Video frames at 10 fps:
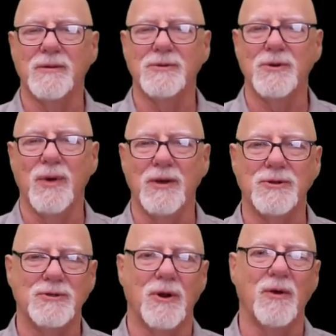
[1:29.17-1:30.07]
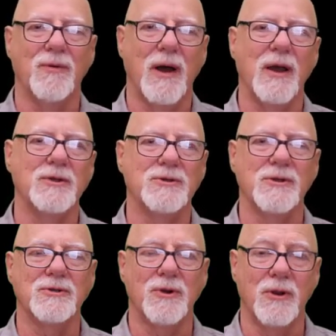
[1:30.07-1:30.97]
So we actually start off with ice
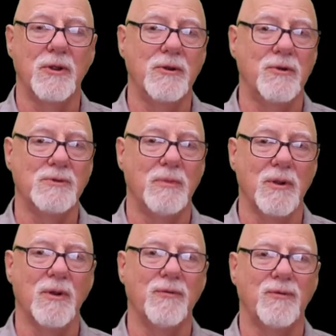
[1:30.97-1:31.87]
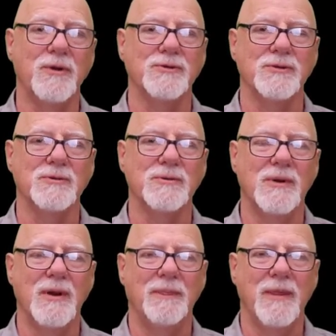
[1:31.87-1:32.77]
that's 32 degrees below freezing.
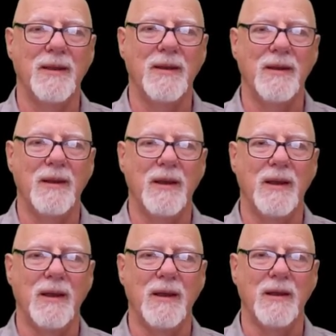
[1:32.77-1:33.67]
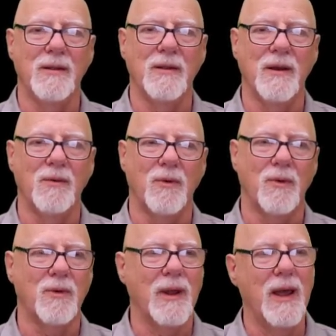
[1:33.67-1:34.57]
And we're
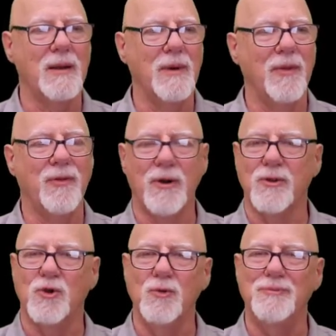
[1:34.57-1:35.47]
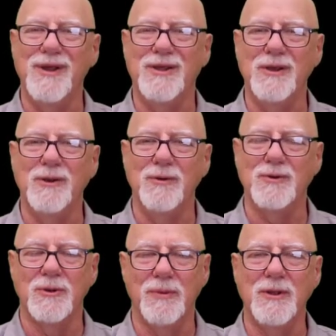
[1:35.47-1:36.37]
going to add about 32
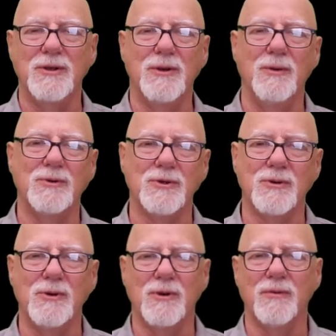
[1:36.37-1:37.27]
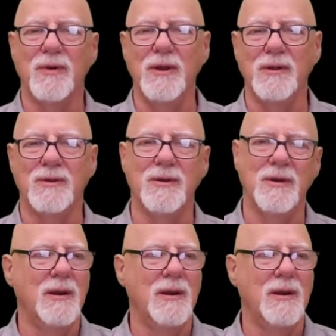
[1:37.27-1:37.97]
BTUs. A BTU is a unit of heat.